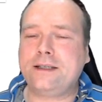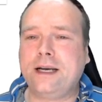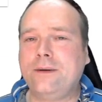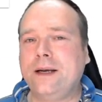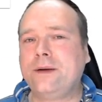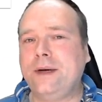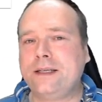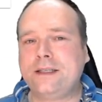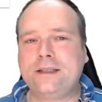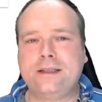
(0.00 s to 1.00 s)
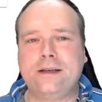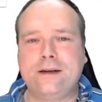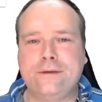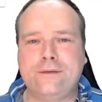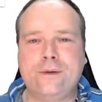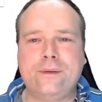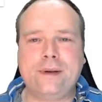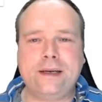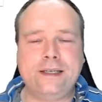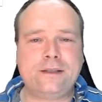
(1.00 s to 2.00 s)
salary increases for
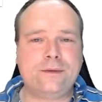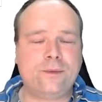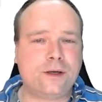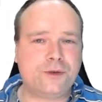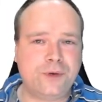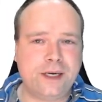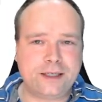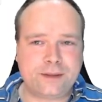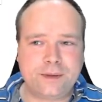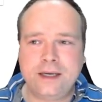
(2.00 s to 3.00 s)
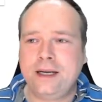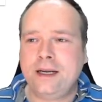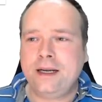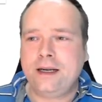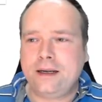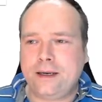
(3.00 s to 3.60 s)
at least 1 or 2 years. I